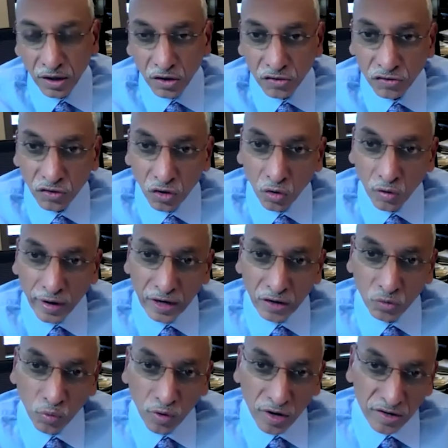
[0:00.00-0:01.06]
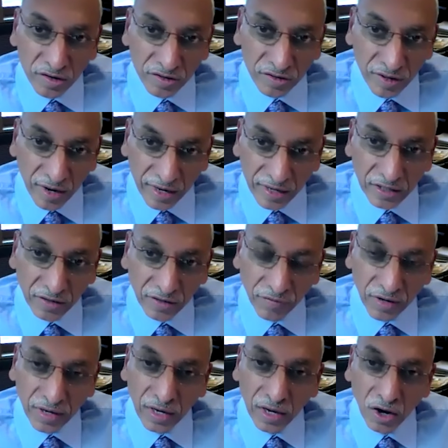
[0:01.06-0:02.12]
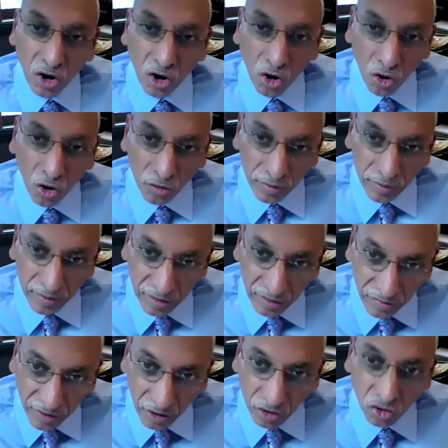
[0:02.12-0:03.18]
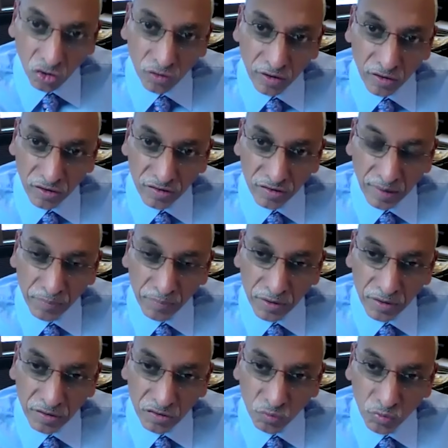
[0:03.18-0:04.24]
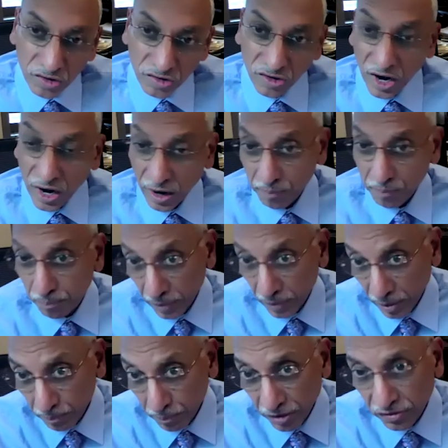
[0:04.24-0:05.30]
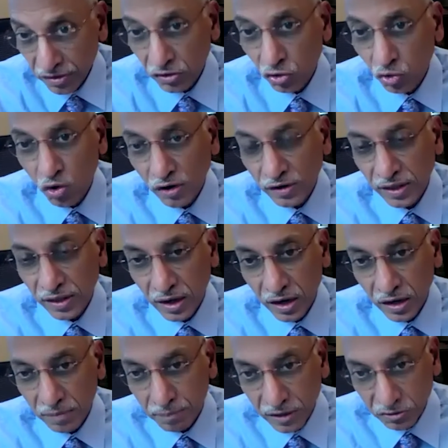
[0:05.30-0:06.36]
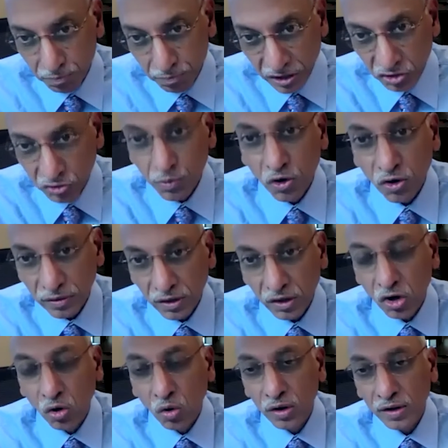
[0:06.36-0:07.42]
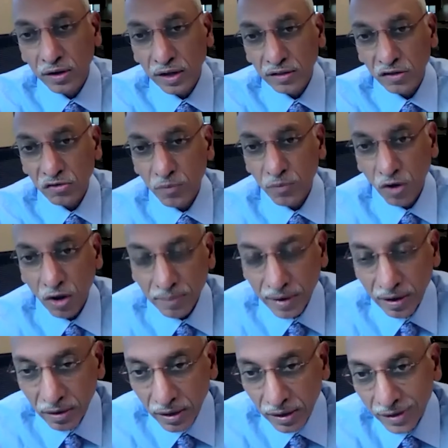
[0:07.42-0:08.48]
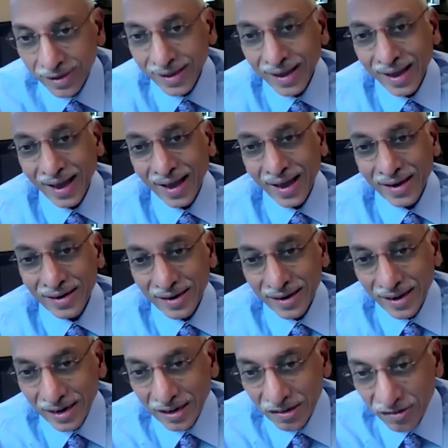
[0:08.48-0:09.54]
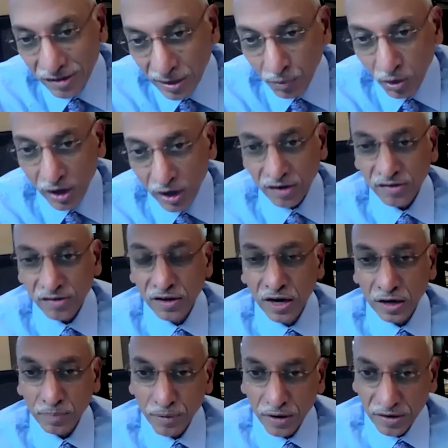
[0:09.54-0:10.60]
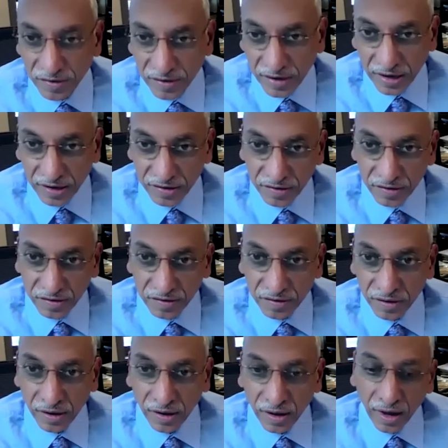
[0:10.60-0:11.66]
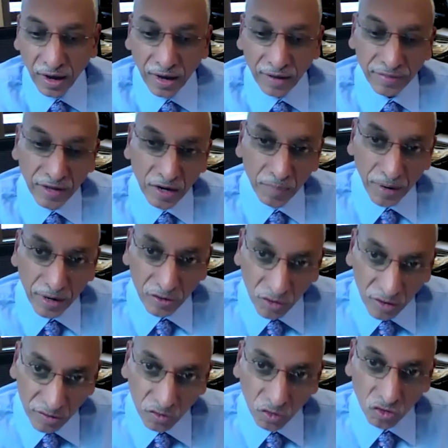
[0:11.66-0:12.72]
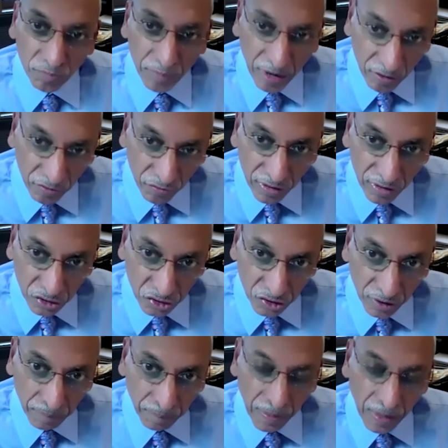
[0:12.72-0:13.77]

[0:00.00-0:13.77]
So it works selectively on the serotonin receptors, which are present throughout the gut, much, much more in the colon and the small bowel. And it stimulates gut peristalsis and thereby restores bowel function.